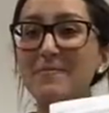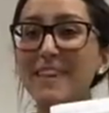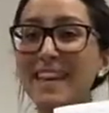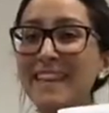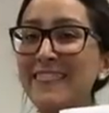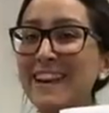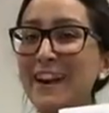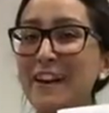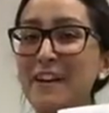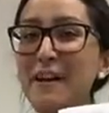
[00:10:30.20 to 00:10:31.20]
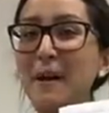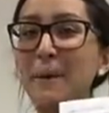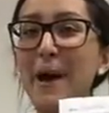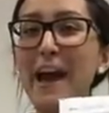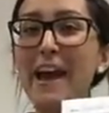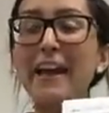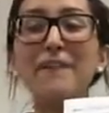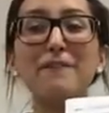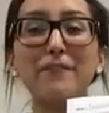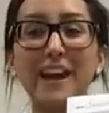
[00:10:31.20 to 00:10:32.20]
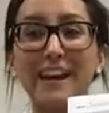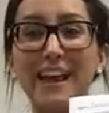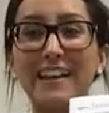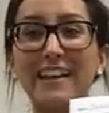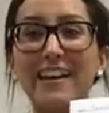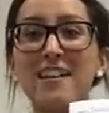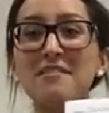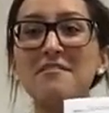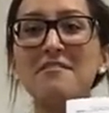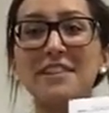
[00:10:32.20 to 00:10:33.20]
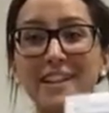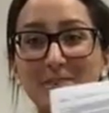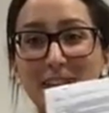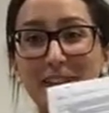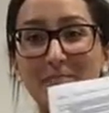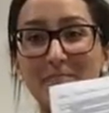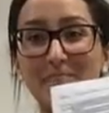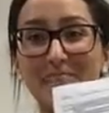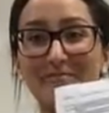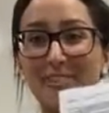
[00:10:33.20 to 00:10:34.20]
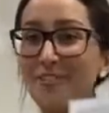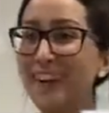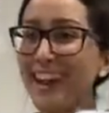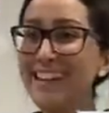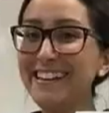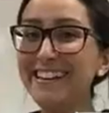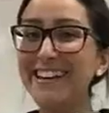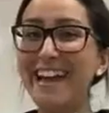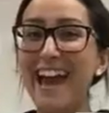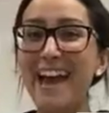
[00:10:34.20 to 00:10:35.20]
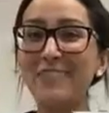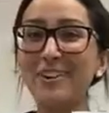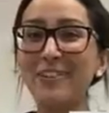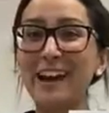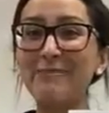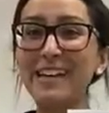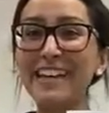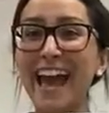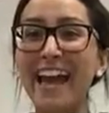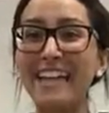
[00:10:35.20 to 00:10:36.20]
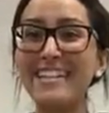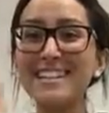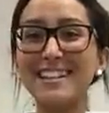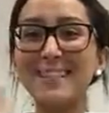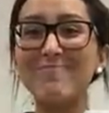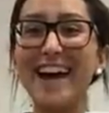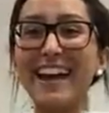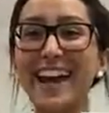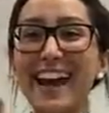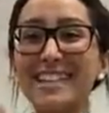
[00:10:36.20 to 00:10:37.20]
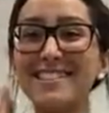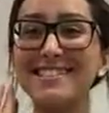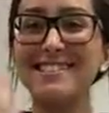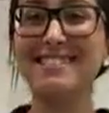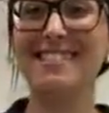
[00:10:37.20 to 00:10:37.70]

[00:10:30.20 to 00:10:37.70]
to be in there by Friday of next week. Okay? Have a great weekend. Bye, guys.